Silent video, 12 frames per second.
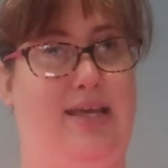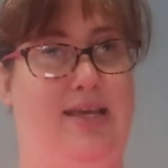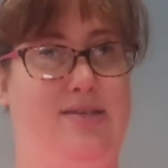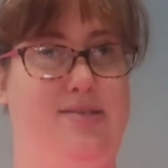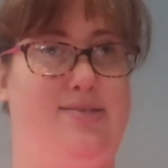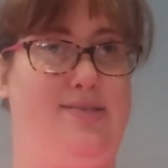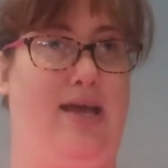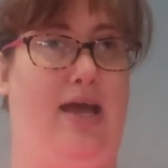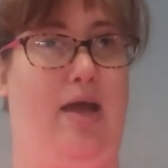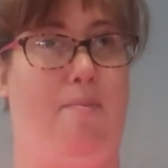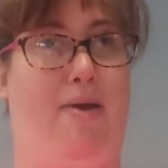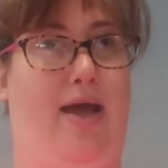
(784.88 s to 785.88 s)
this,
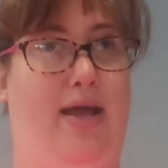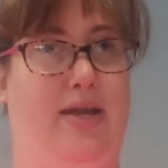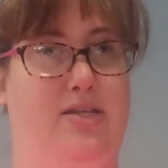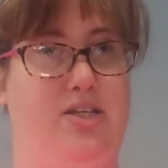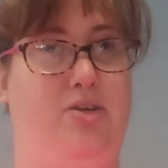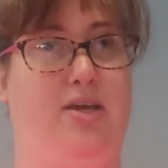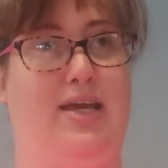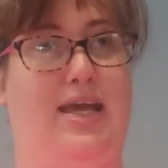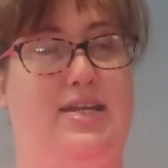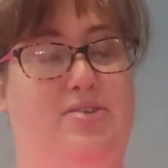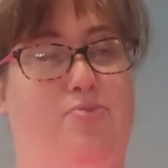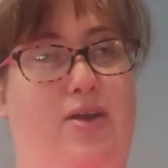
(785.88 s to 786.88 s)
and you can get
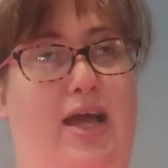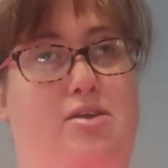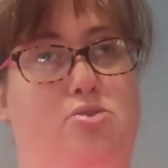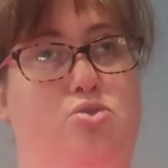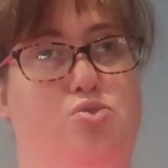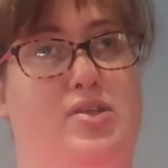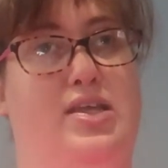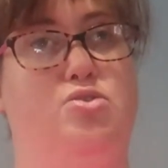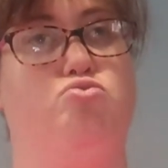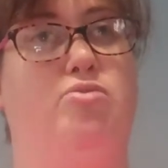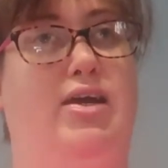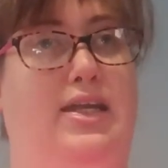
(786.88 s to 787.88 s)
different angles with it.
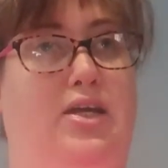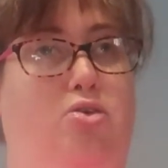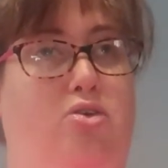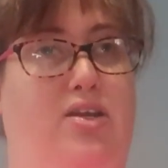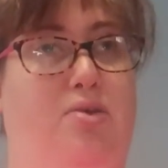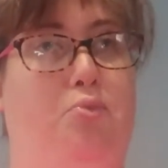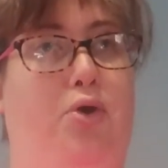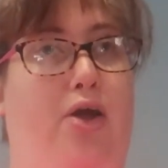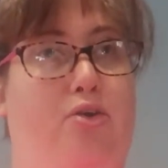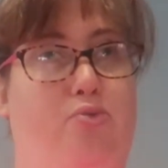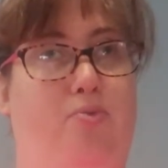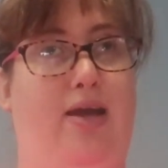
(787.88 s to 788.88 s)
It's really good. It
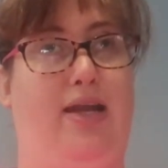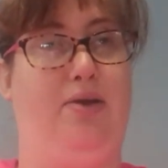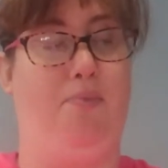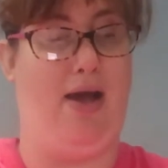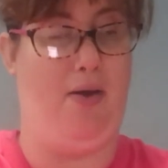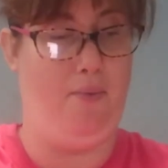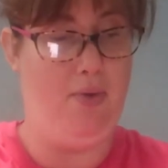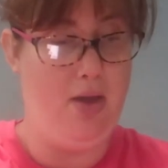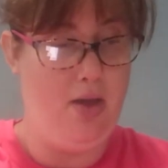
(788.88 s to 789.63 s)
works really well.